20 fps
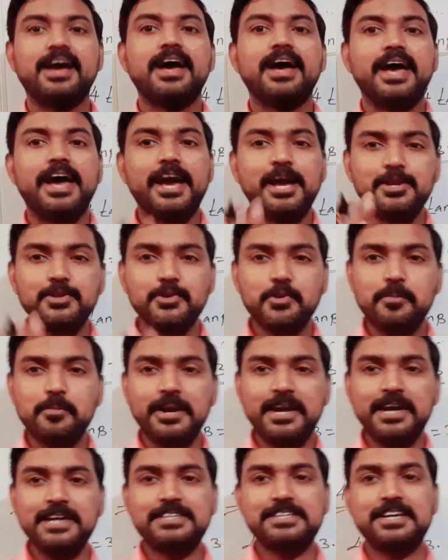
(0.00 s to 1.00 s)
A
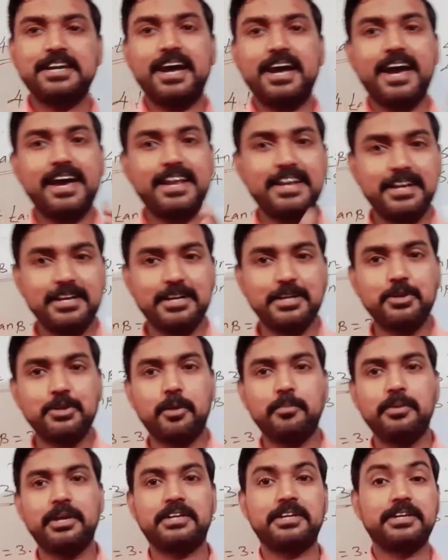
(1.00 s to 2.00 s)
numerator and a
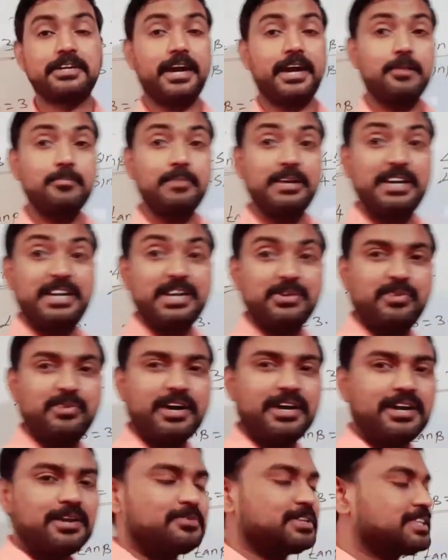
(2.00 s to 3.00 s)
denominator can be
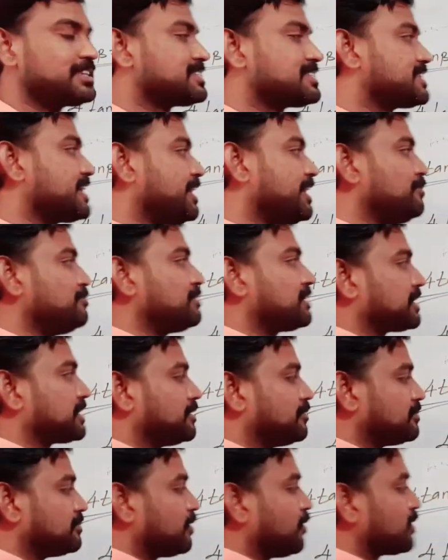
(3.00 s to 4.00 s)
divided with the same
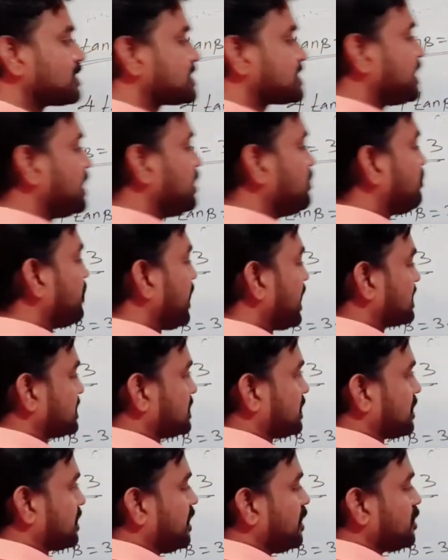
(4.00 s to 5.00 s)
term or same
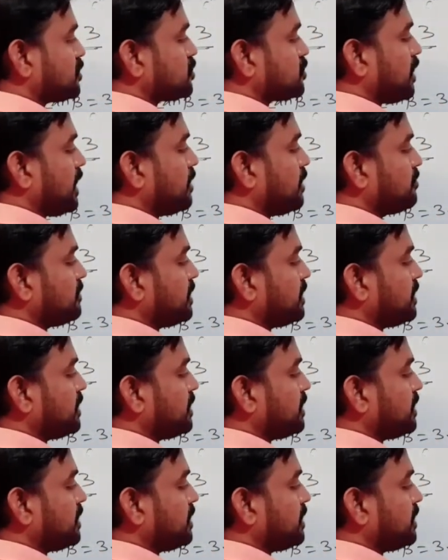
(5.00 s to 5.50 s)
factor. So I am